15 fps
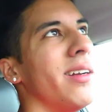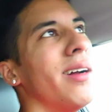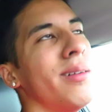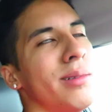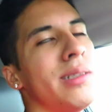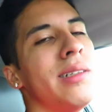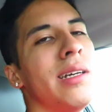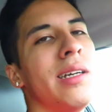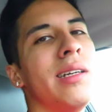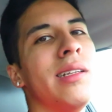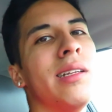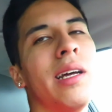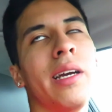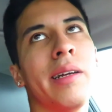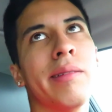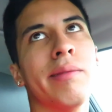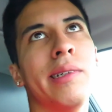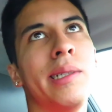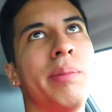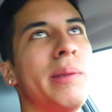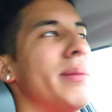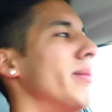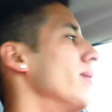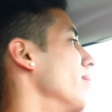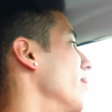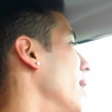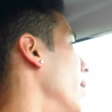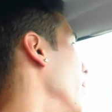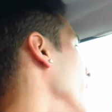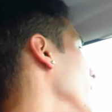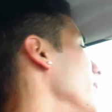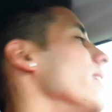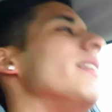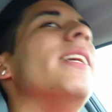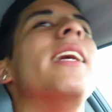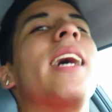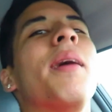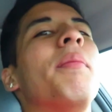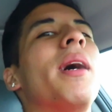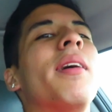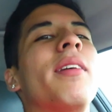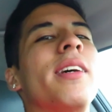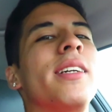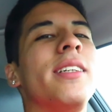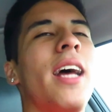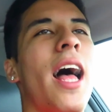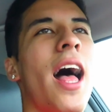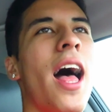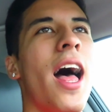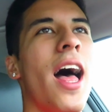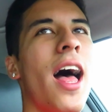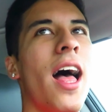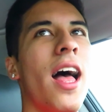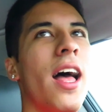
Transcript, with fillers: you know what I'm saying? Like rich people problem. Just kidding, I'm not rich. Ha.